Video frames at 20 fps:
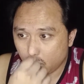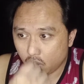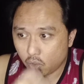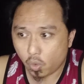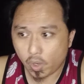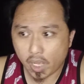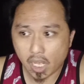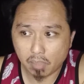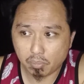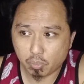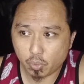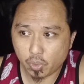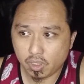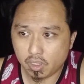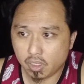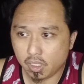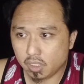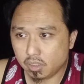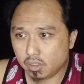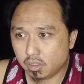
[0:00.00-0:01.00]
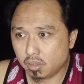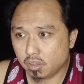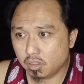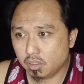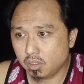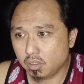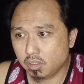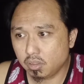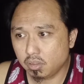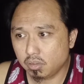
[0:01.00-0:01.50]
no help with this.
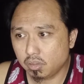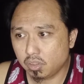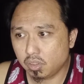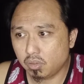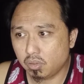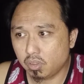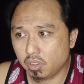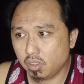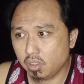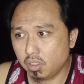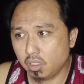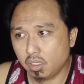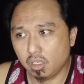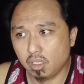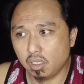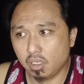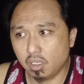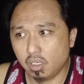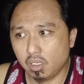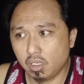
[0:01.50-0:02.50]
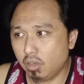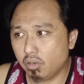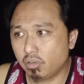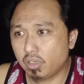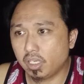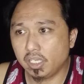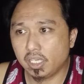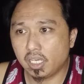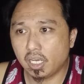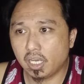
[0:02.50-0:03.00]
So I
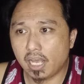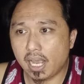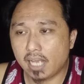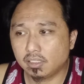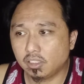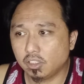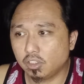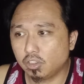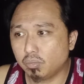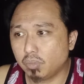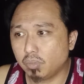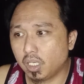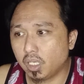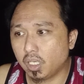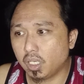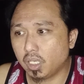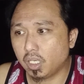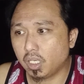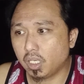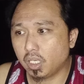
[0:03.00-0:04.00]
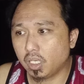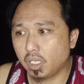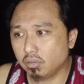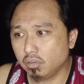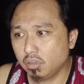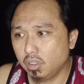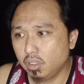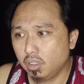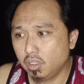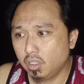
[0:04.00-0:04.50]
already got access to my account, so
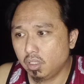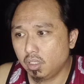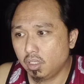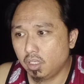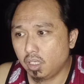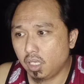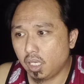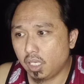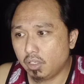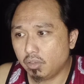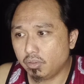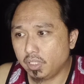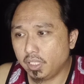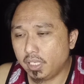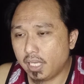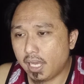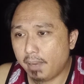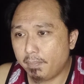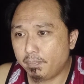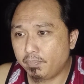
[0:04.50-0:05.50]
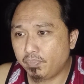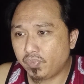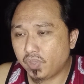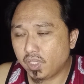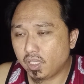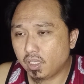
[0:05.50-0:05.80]
I don't need that.